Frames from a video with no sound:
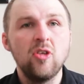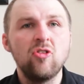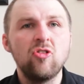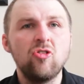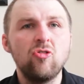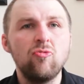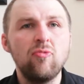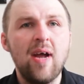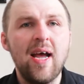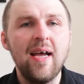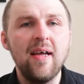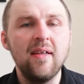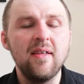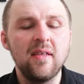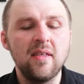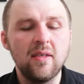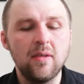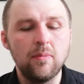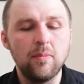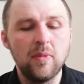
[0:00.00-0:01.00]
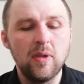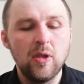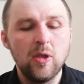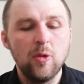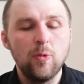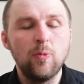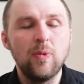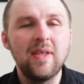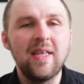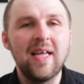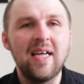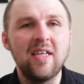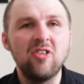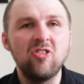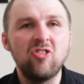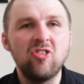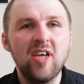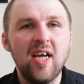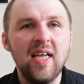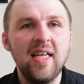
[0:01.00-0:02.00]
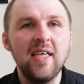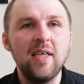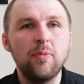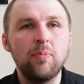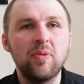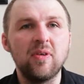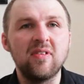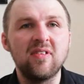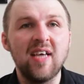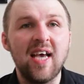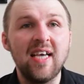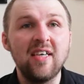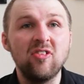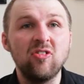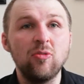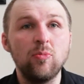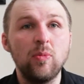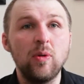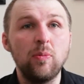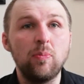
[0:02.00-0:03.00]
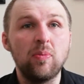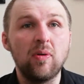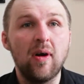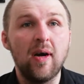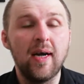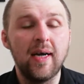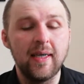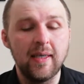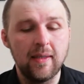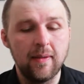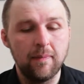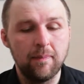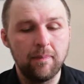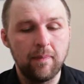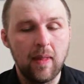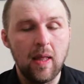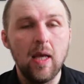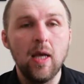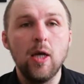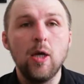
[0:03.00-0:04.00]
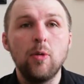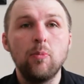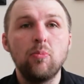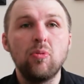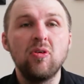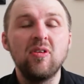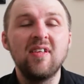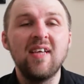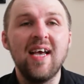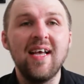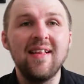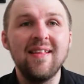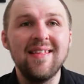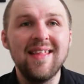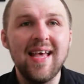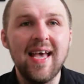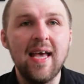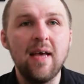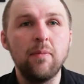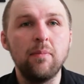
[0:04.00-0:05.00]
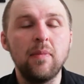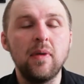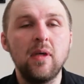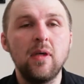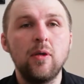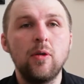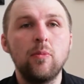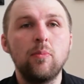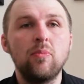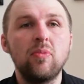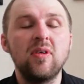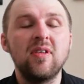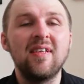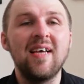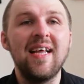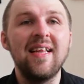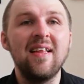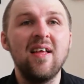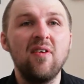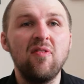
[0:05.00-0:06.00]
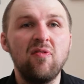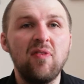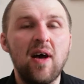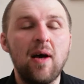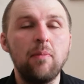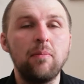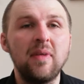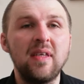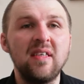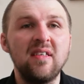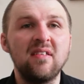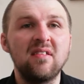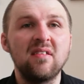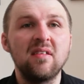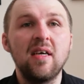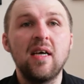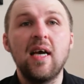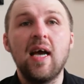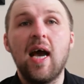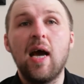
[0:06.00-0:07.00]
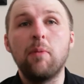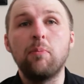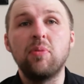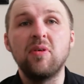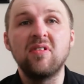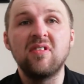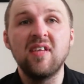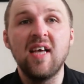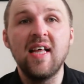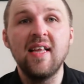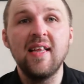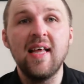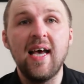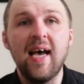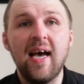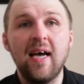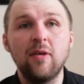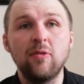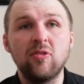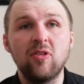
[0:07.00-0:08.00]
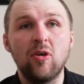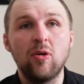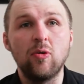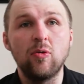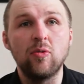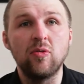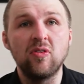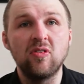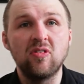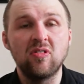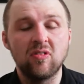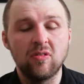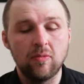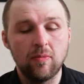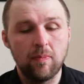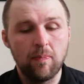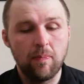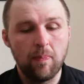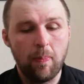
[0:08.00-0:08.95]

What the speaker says: Surround them with angelic protection, we pray. Protect them, protect their families, and protect their households.